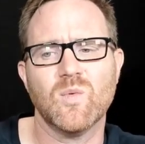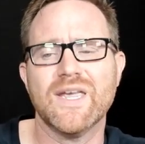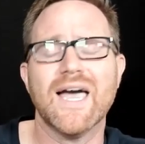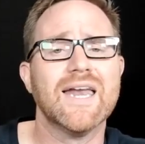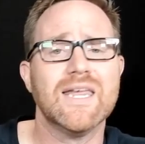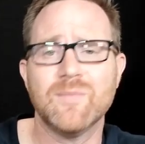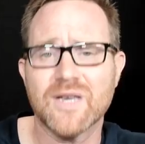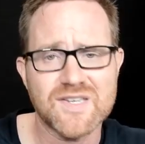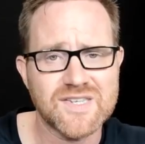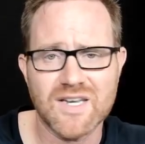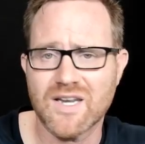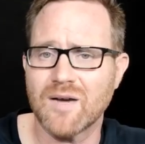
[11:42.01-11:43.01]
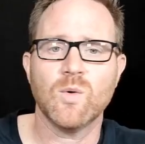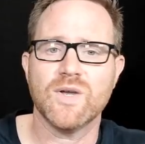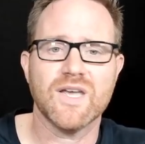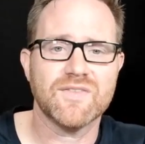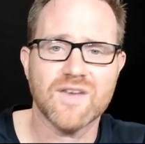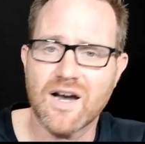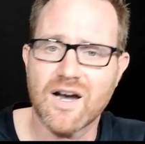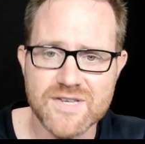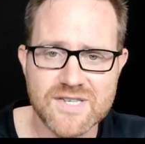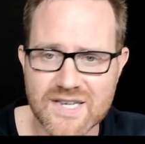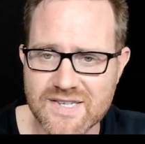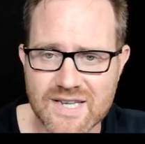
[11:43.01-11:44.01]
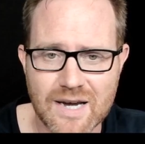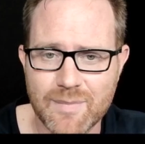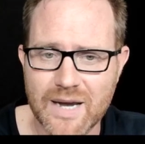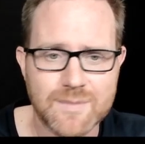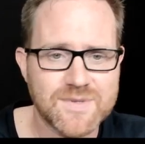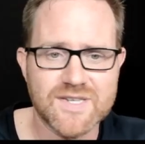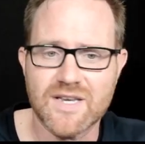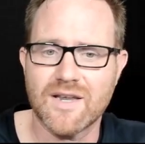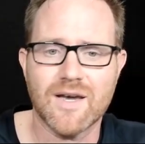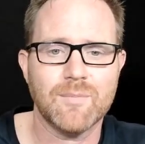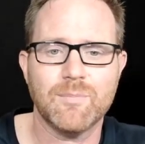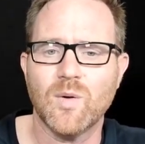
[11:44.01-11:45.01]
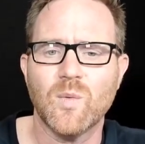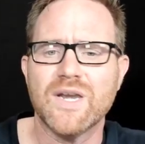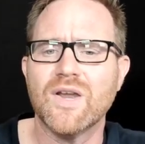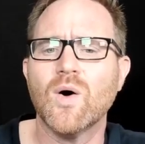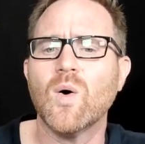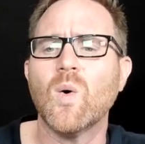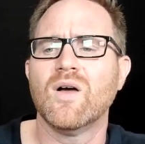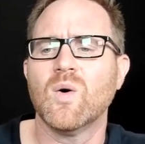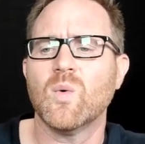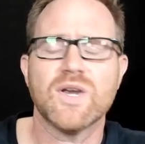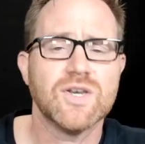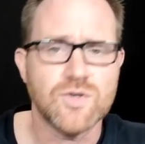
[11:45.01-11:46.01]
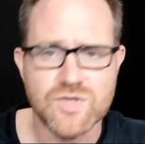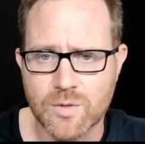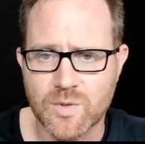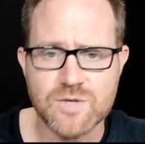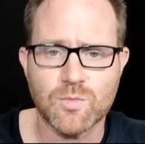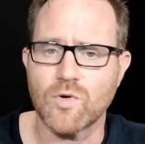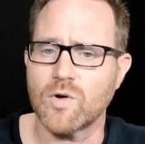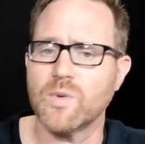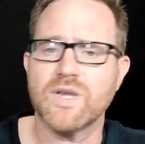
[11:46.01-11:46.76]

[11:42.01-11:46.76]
we got email set up, we got the Office desktop app set up, but we know we could do so much more.